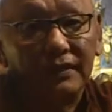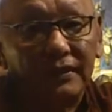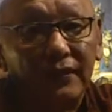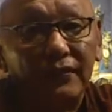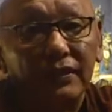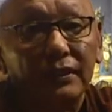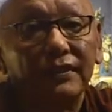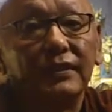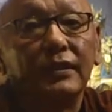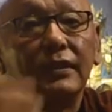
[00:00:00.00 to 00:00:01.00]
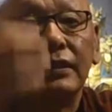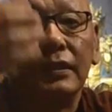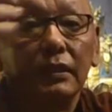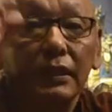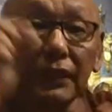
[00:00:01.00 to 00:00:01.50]
Suffering is,
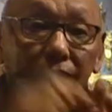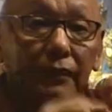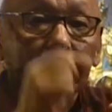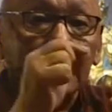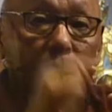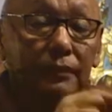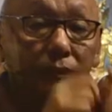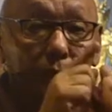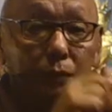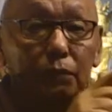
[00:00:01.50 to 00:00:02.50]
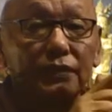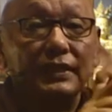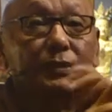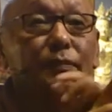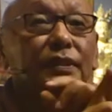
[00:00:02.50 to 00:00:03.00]
if two
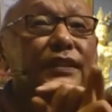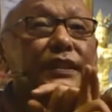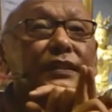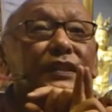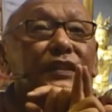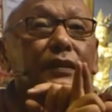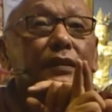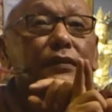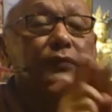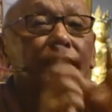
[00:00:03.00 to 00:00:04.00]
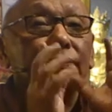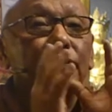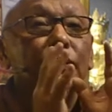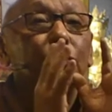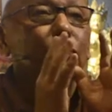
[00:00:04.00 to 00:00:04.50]
statements, first
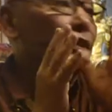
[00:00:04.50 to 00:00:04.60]
we use